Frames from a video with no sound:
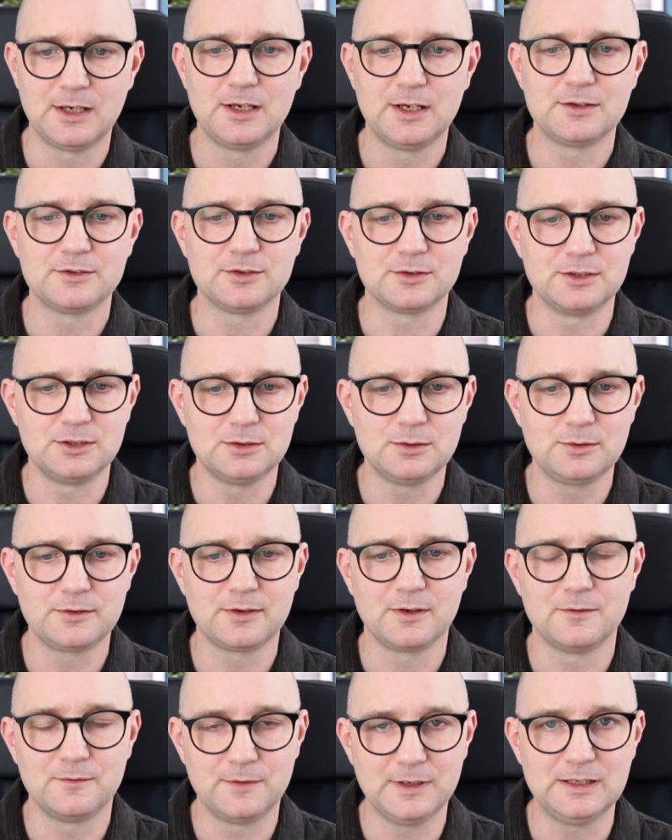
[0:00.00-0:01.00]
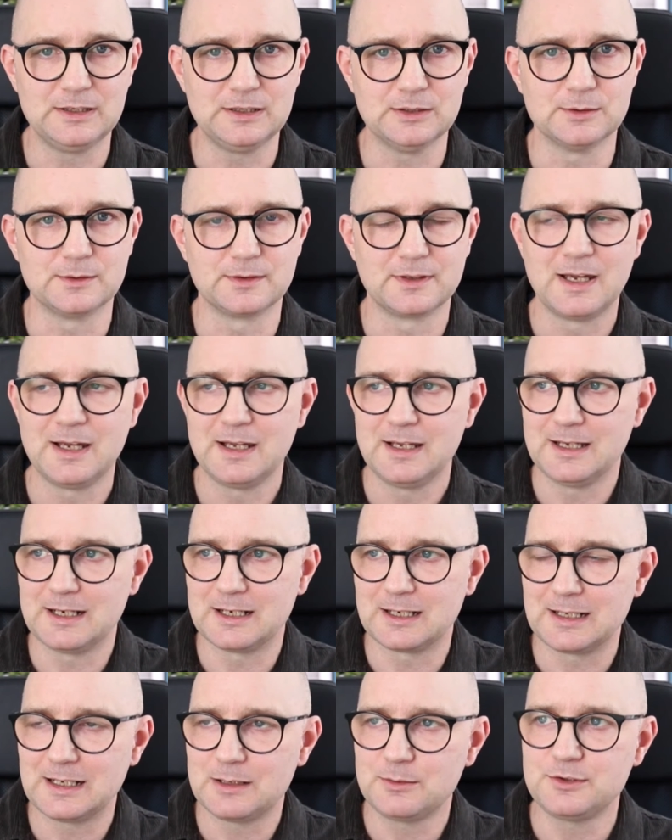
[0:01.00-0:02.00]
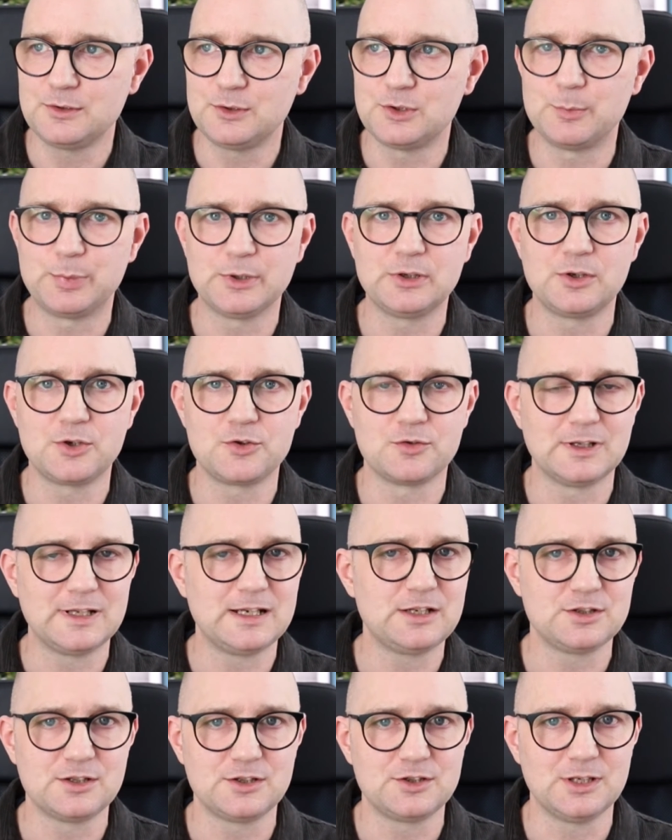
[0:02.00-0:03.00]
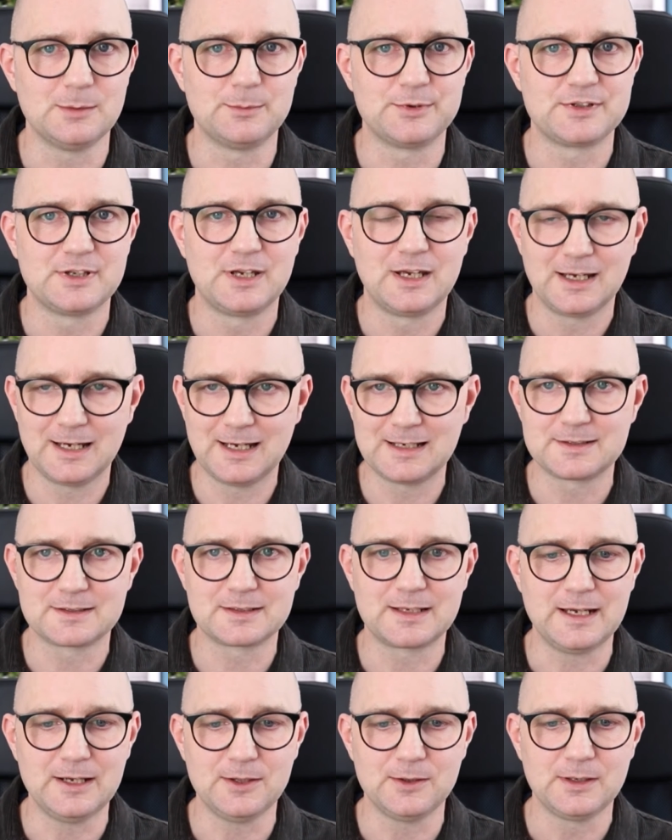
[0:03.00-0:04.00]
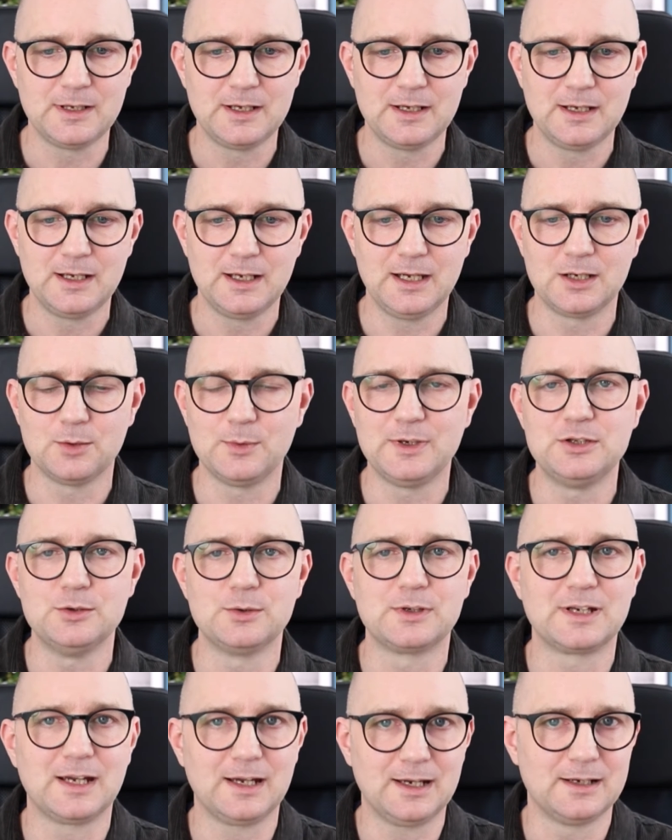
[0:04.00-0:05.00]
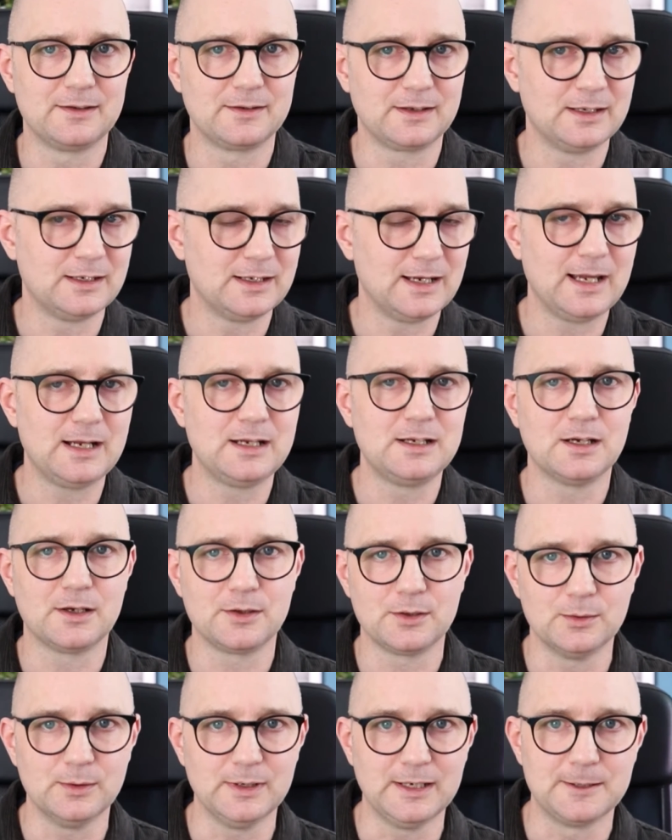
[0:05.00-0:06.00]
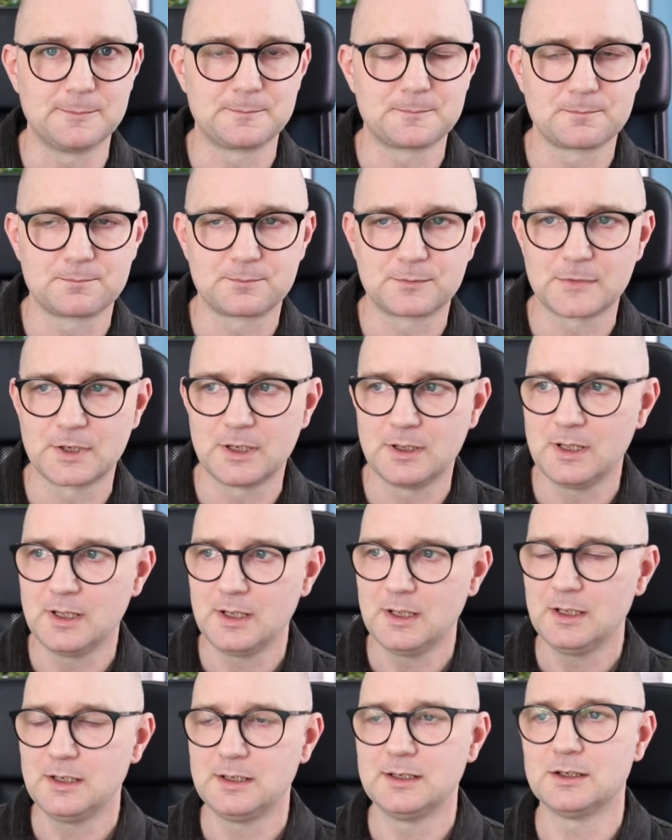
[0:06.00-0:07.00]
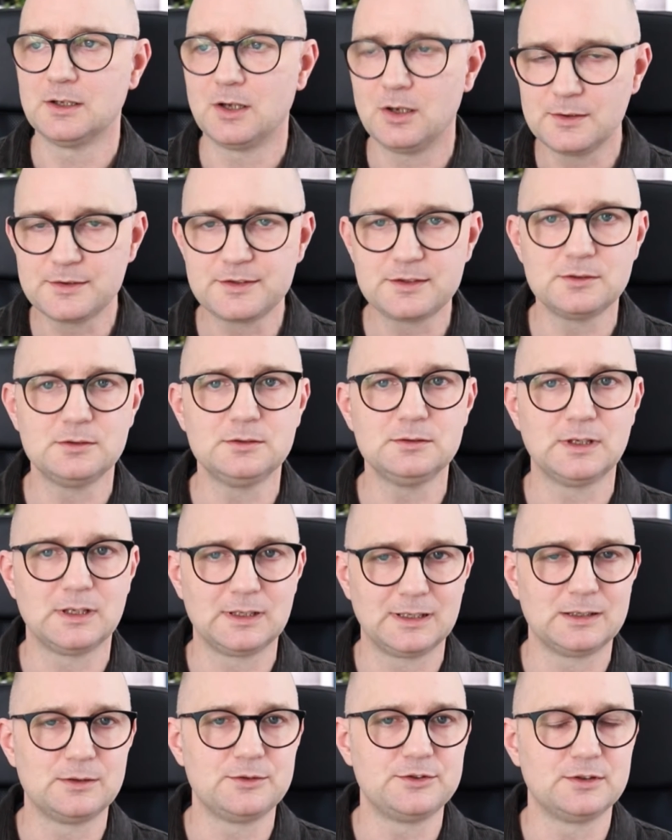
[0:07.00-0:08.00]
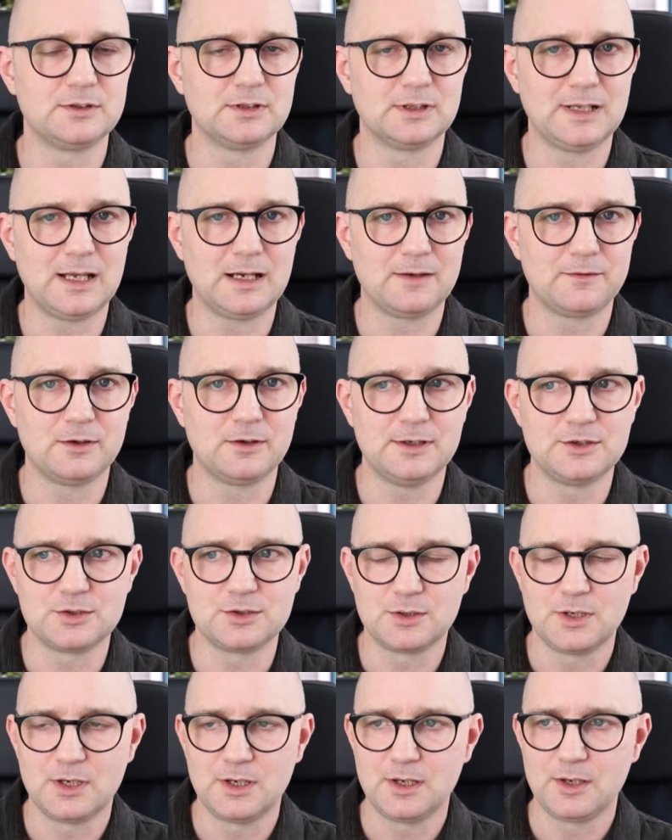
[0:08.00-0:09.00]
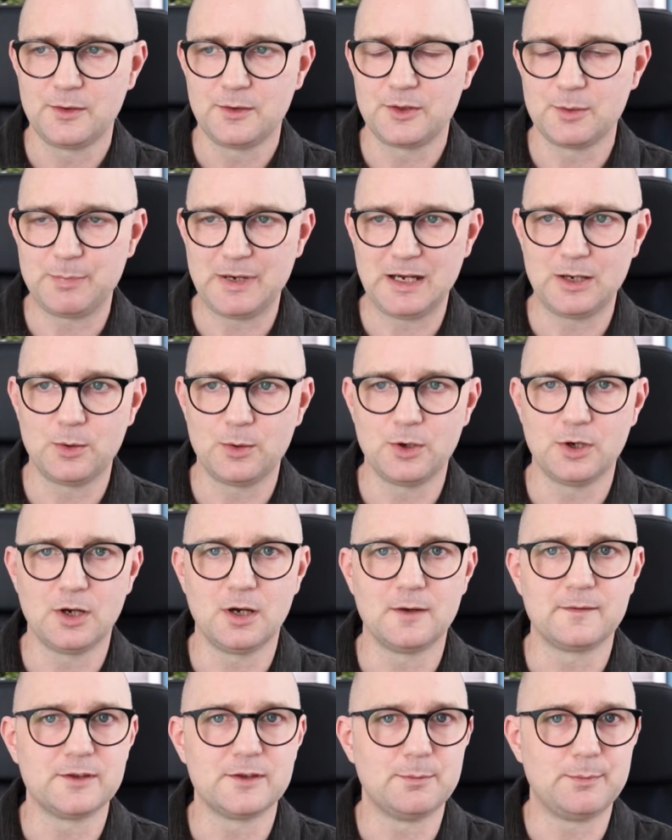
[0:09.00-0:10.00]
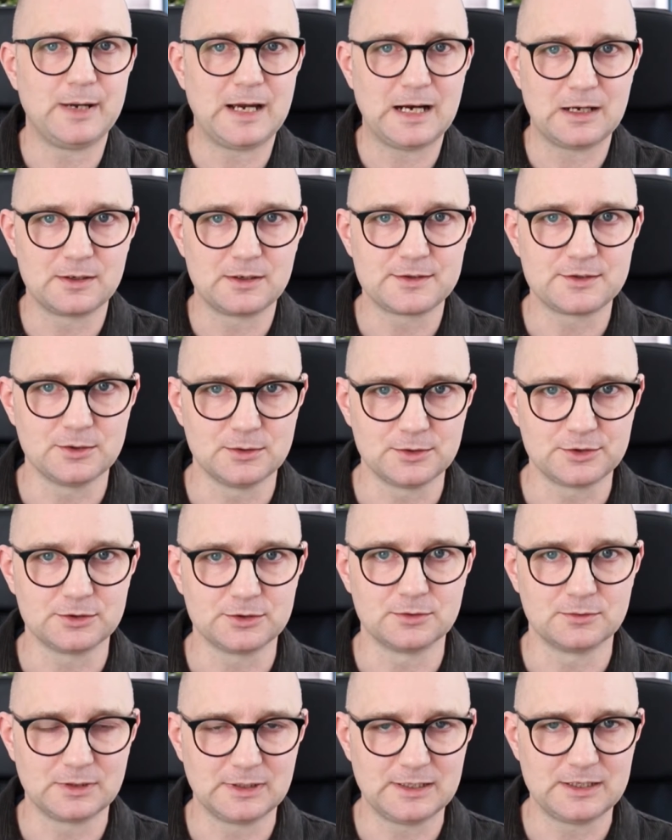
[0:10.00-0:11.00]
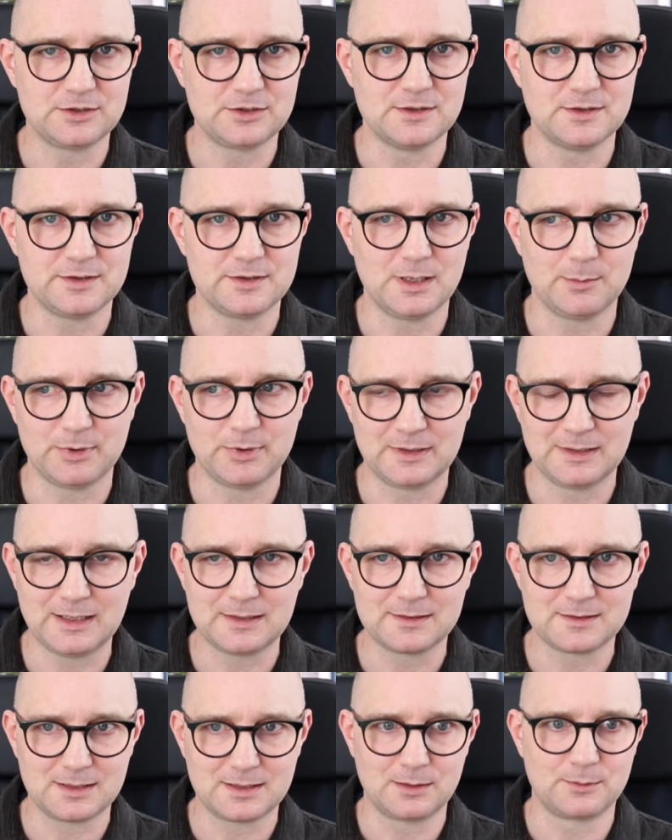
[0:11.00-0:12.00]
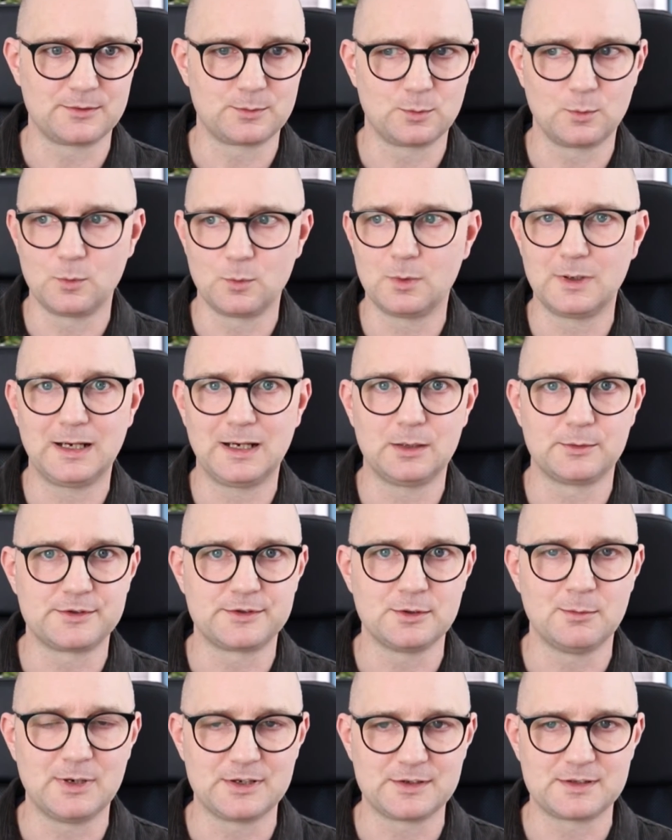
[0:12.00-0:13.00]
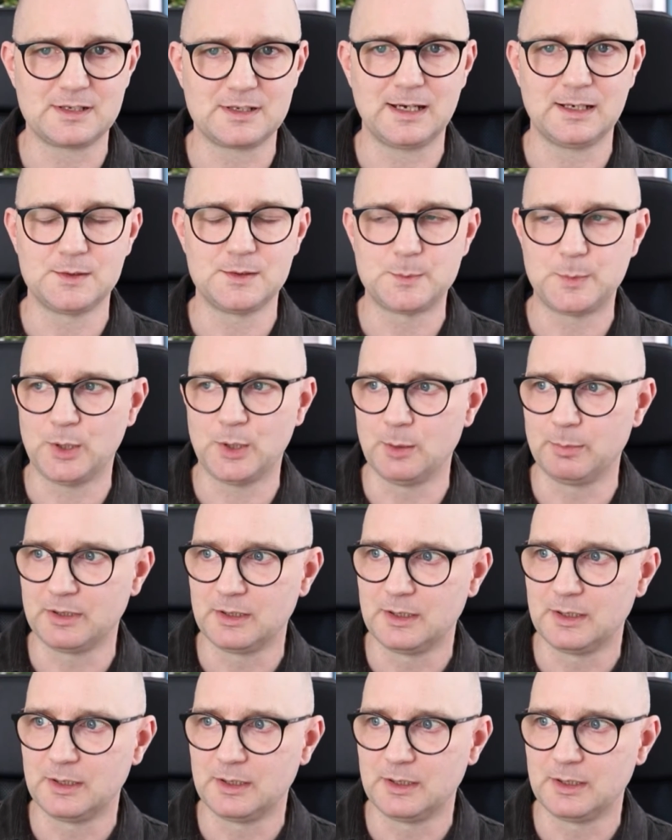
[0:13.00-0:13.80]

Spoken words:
So use videos. It allows you to build relationships at scale in a way you can't in any other way. It also allows you to leverage the power of the parasocial relationship. And that sounds, wow, so much science, Bob.